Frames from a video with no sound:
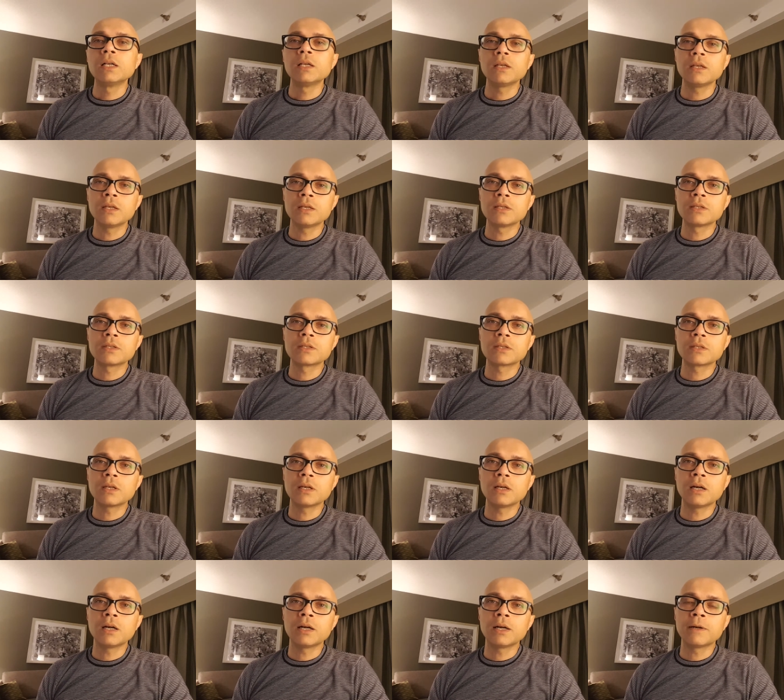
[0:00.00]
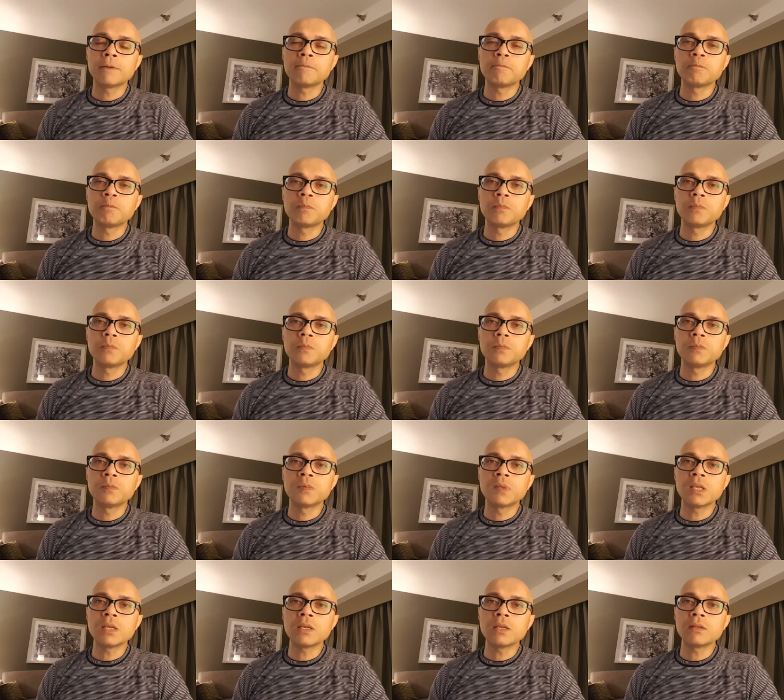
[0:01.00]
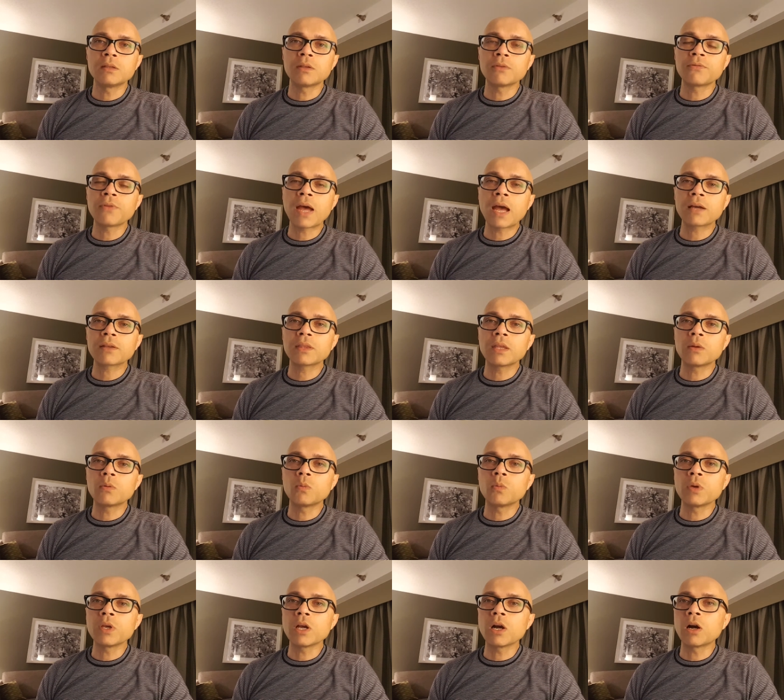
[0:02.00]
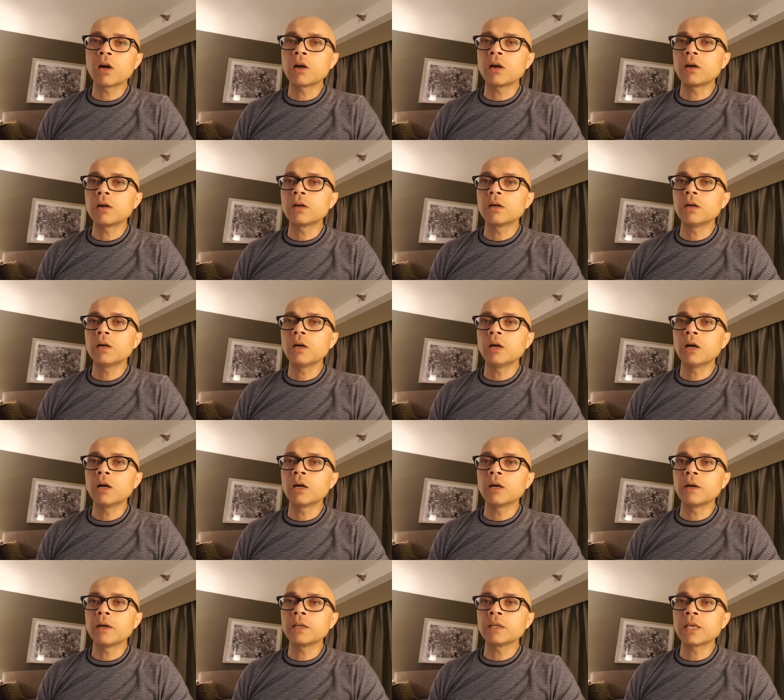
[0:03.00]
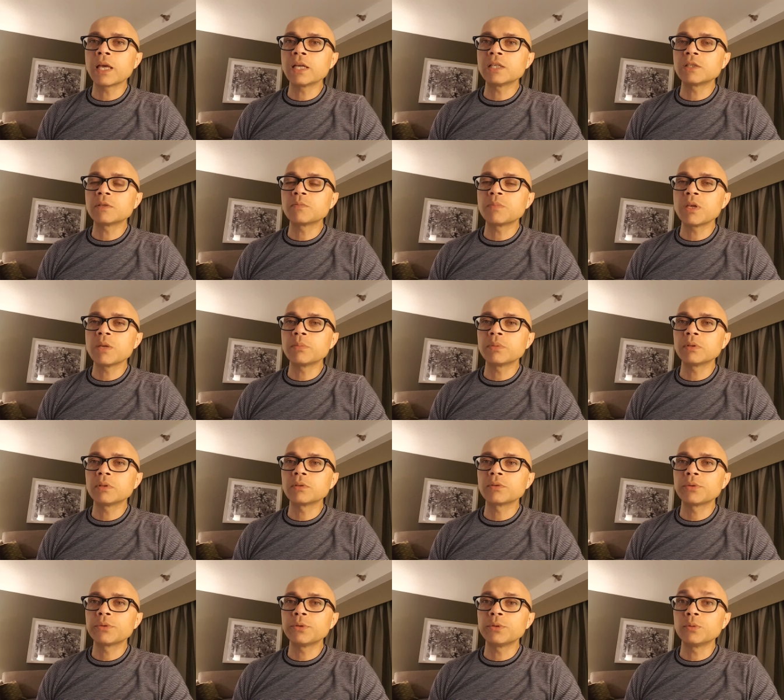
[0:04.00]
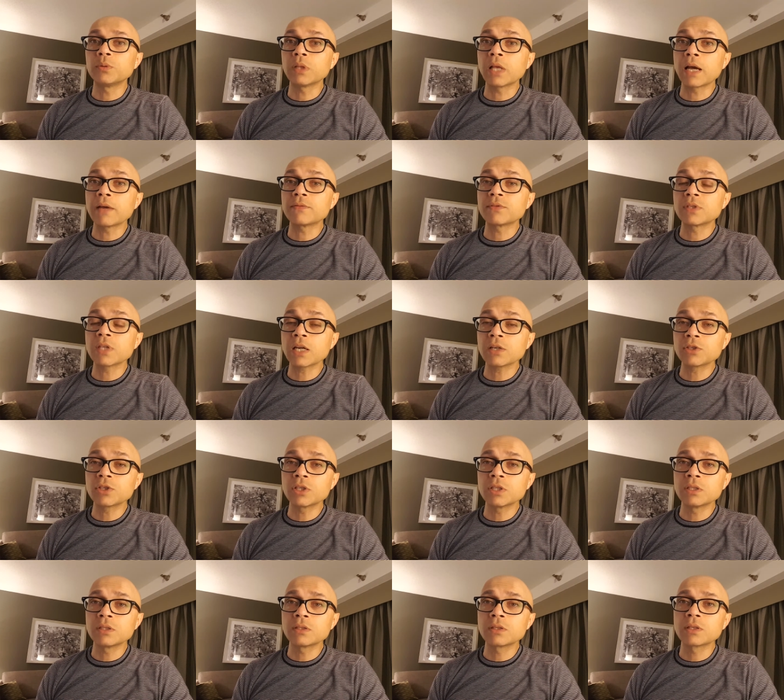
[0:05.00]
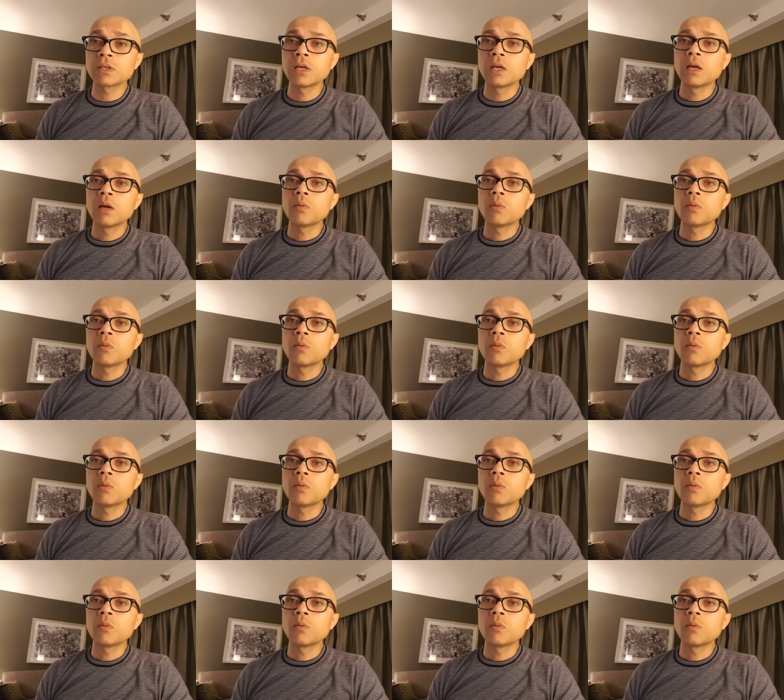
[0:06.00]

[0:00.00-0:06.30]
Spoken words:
is the fact that we are engaging people through live sessions.